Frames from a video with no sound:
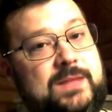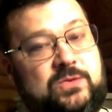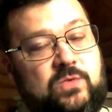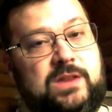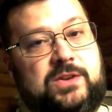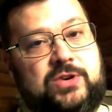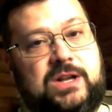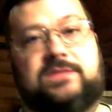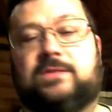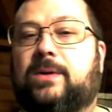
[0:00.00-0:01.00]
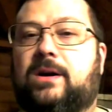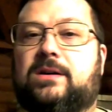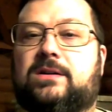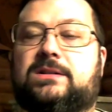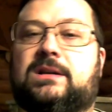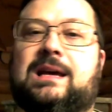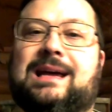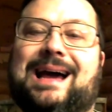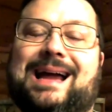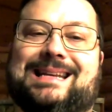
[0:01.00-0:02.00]
That's one of the transfer partners.
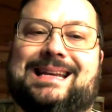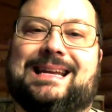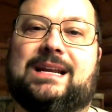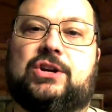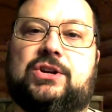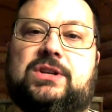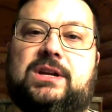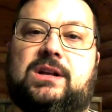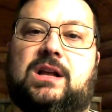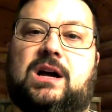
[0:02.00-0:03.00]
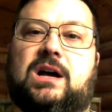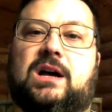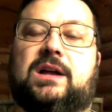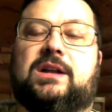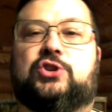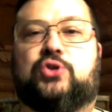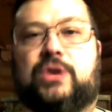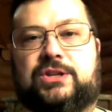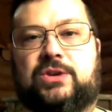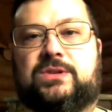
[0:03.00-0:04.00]
I did get a good deal on
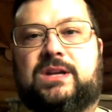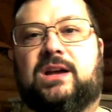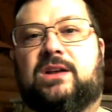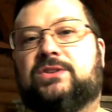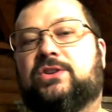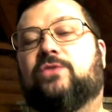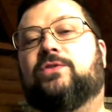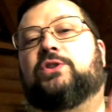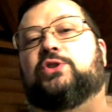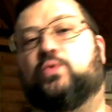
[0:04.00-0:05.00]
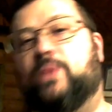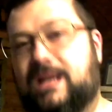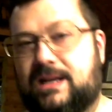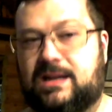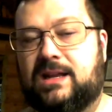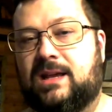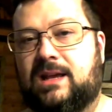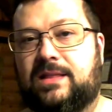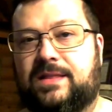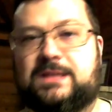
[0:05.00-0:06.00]
Choice Hotels over in Sweden
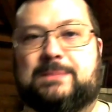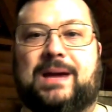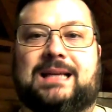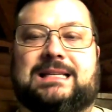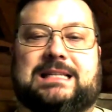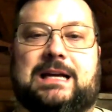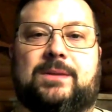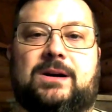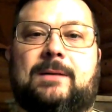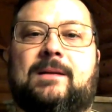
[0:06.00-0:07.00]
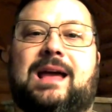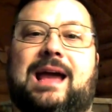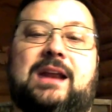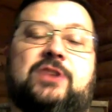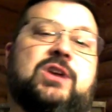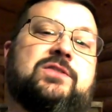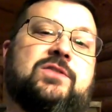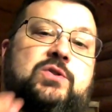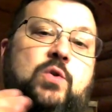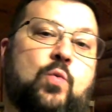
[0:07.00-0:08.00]
this past summer, and it
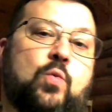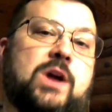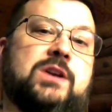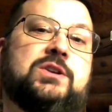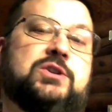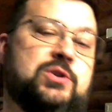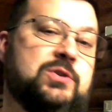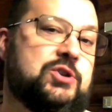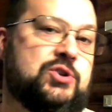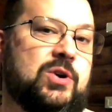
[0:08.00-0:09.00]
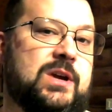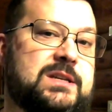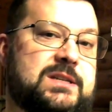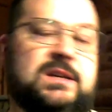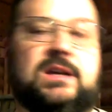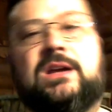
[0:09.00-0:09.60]
transfers 1 to 2 to Choice.